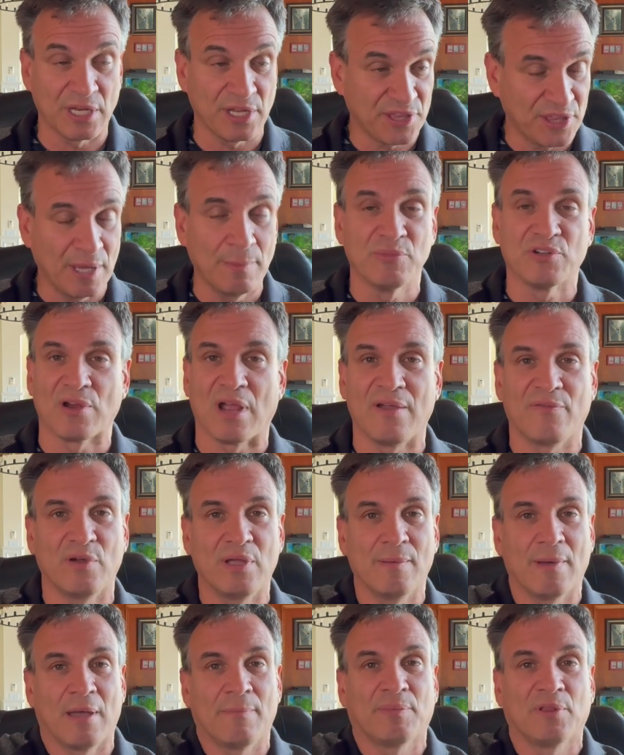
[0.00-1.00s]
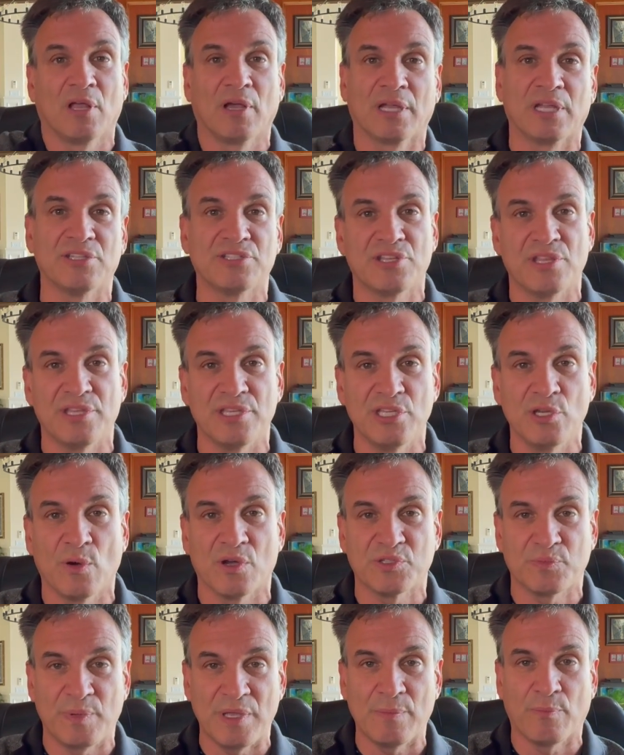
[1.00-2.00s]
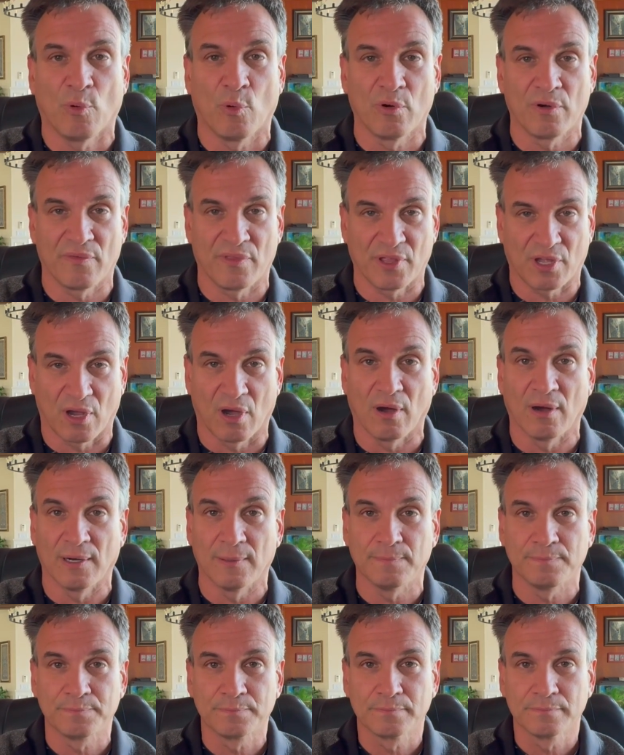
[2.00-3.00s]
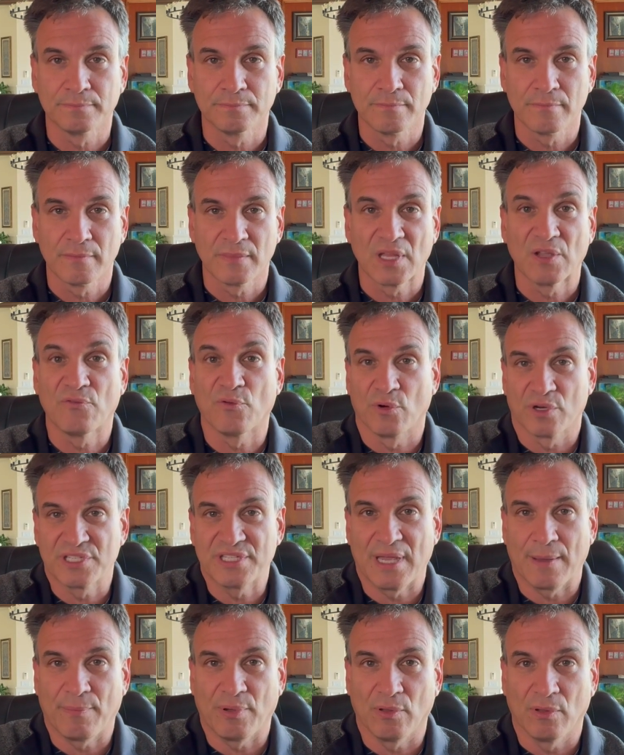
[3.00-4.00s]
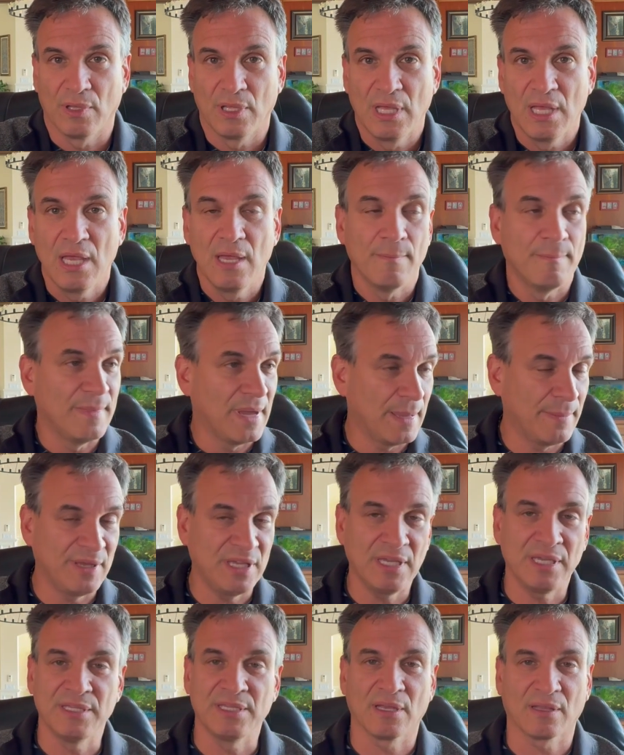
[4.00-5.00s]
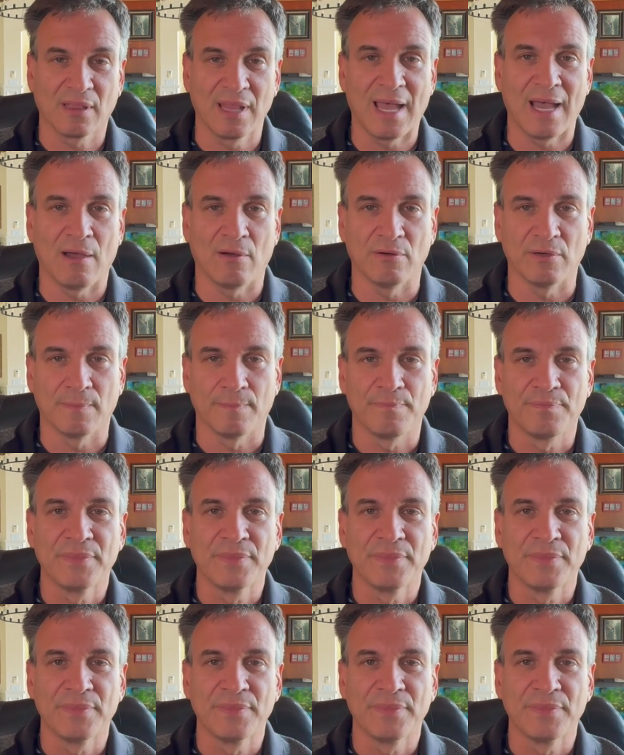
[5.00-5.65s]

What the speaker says: a thumb drive we might plug into the USB port of the car, for example, maybe in the cloud.